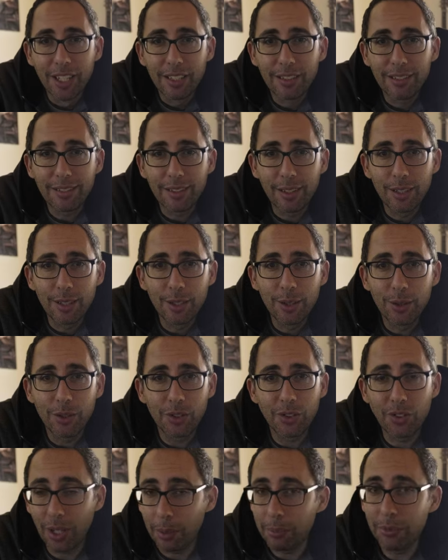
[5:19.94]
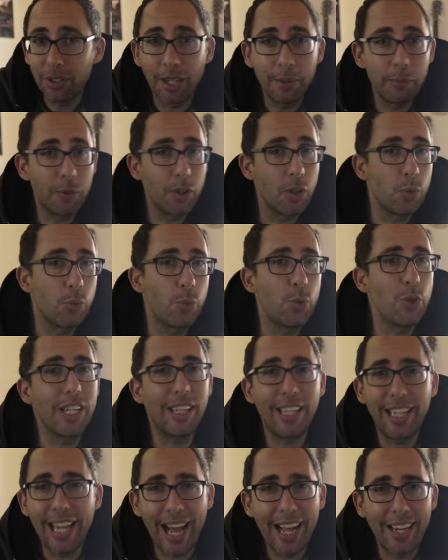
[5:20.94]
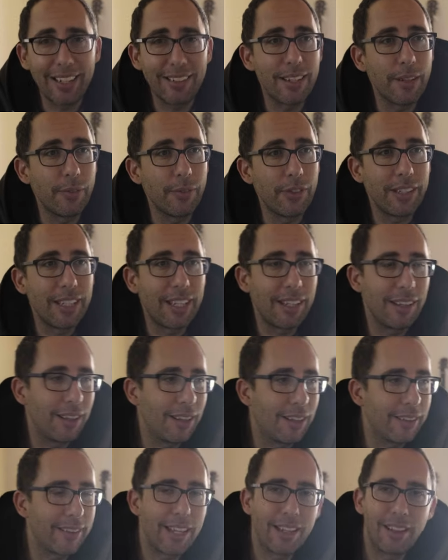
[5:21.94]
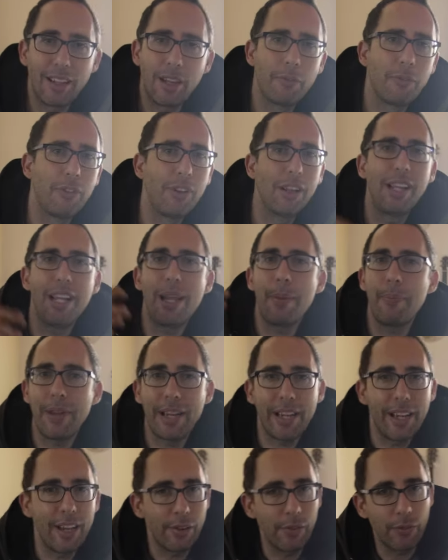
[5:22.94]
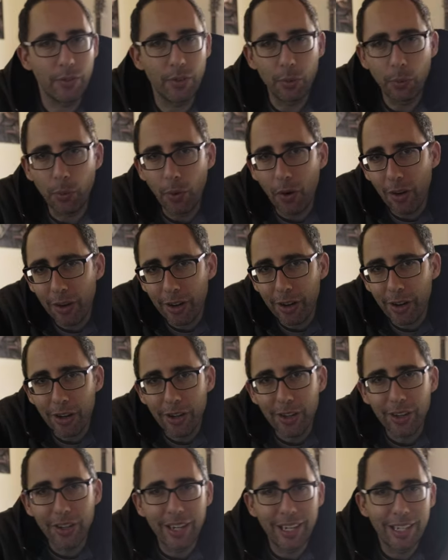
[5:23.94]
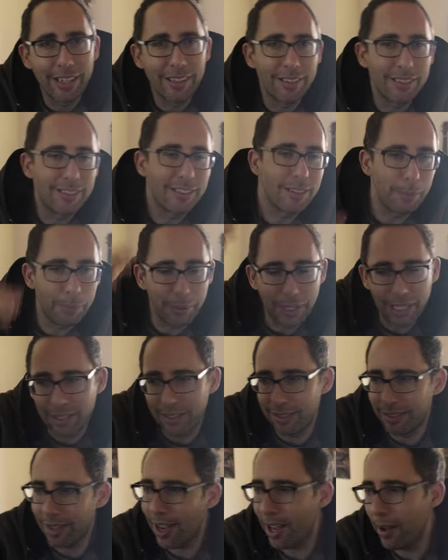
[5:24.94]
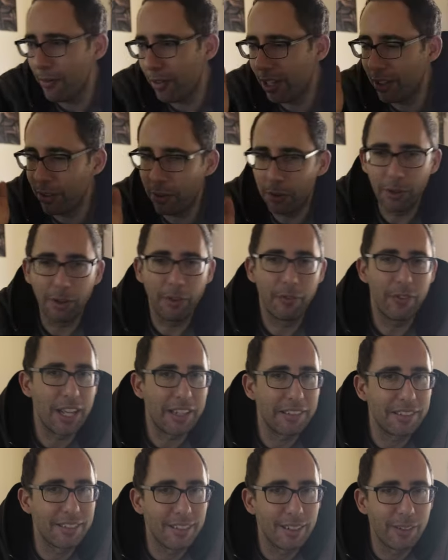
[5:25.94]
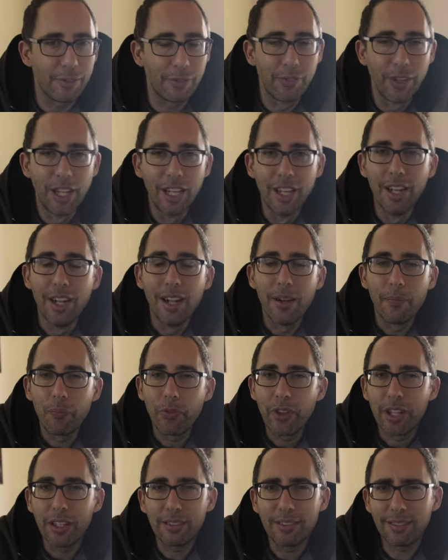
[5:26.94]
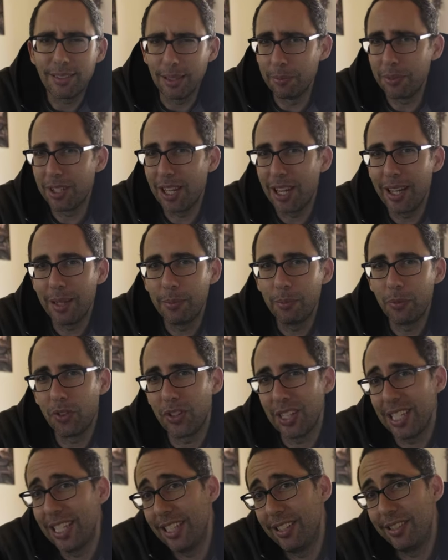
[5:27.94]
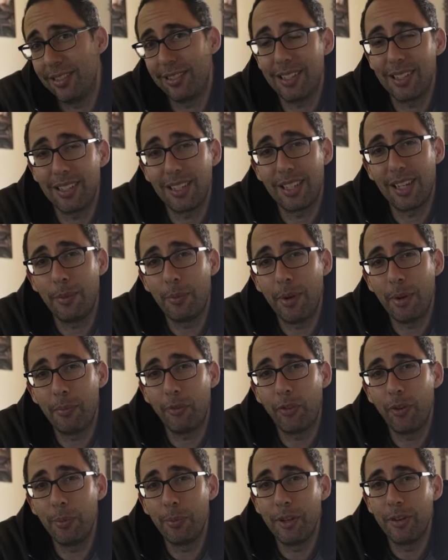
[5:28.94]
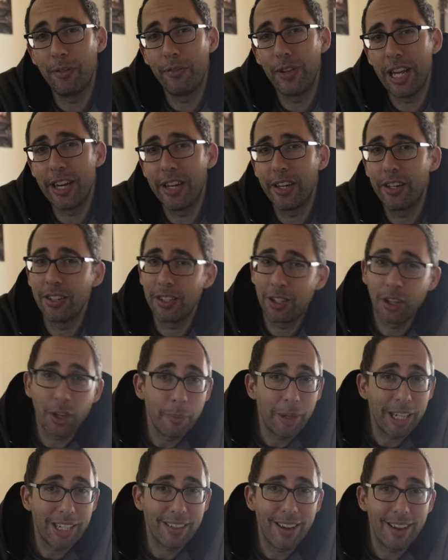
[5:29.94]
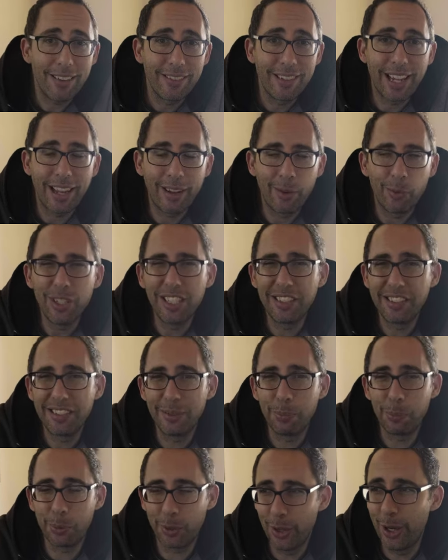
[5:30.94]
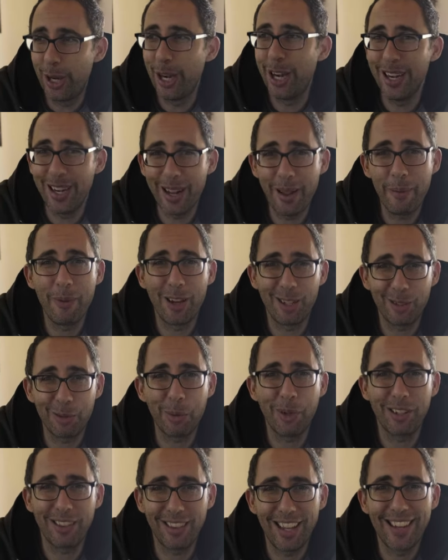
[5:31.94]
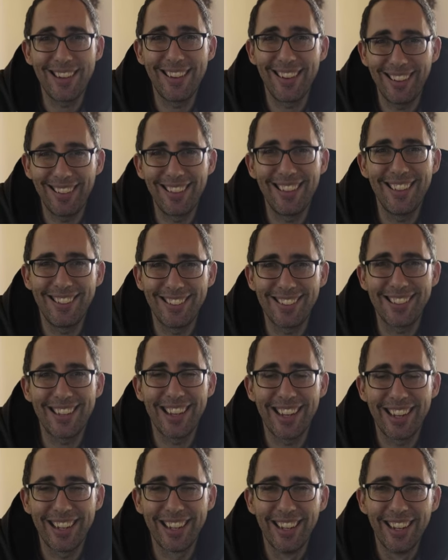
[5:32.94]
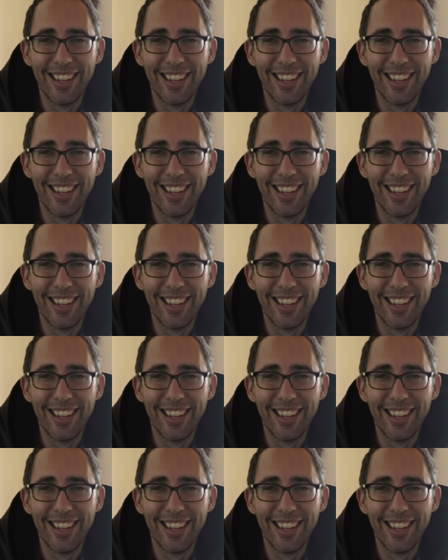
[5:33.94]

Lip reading: So sometimes they're really active and they love leaping out of the water and jumping and diving and all of that stuff. Sometimes they're just gonna come up for a bit of air and go back down again, which is pretty much what they did this day.